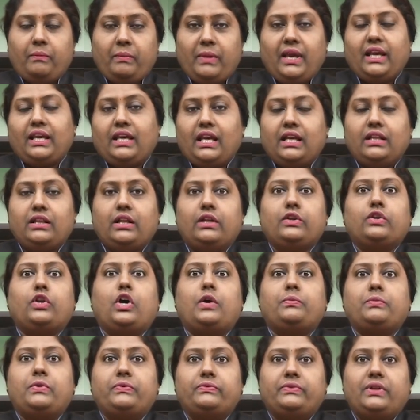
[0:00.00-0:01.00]
making the
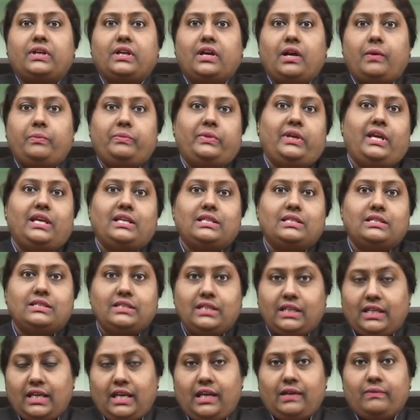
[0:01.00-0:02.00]
top of the cupcake
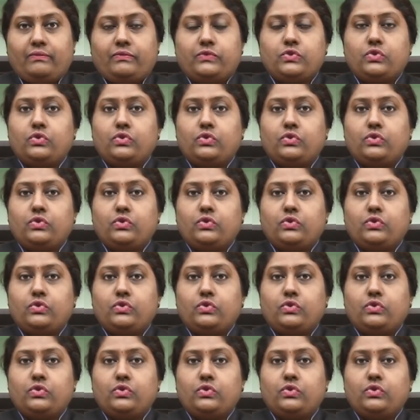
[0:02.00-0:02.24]
sticky.